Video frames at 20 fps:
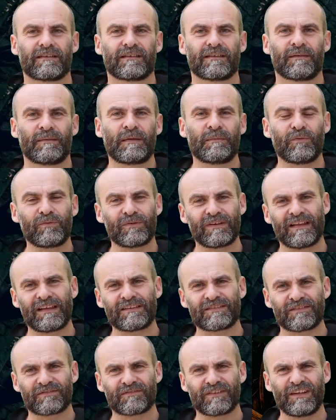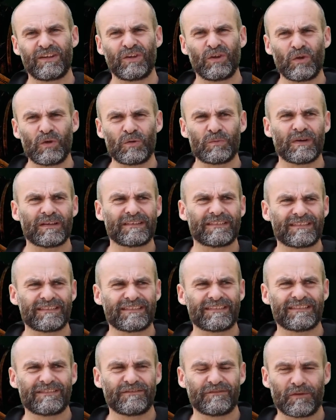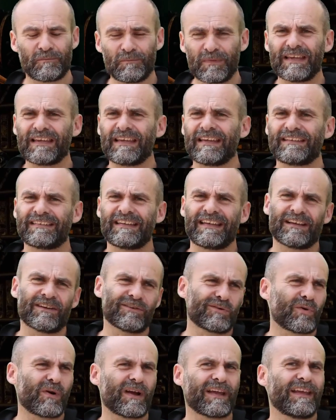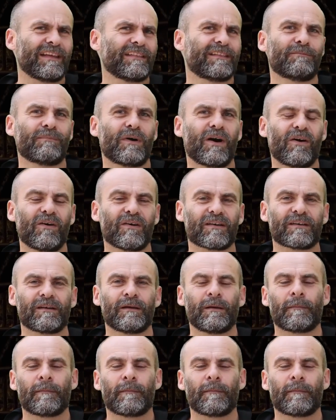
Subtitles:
I mean, Borderlands 3 humour, for me, didn't quite hit the mark.